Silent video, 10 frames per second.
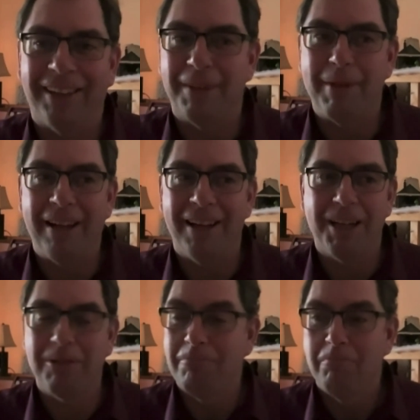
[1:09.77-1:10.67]
to be like,
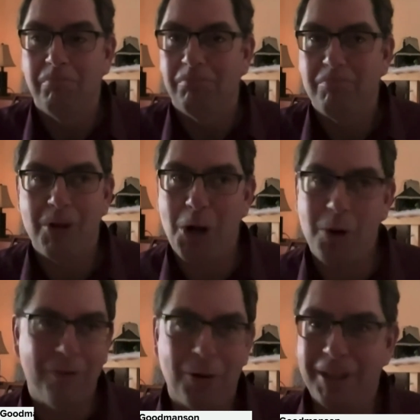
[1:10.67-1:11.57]
no,
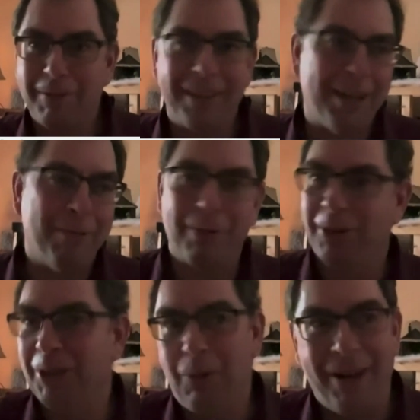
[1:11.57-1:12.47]
of course we thought we were
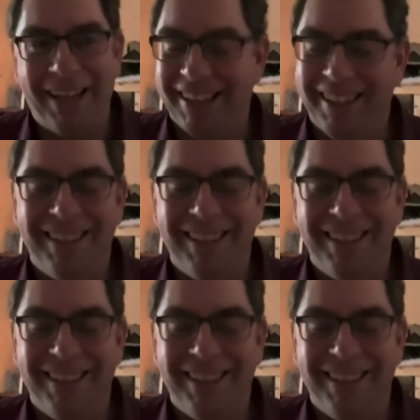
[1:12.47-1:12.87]
going to win.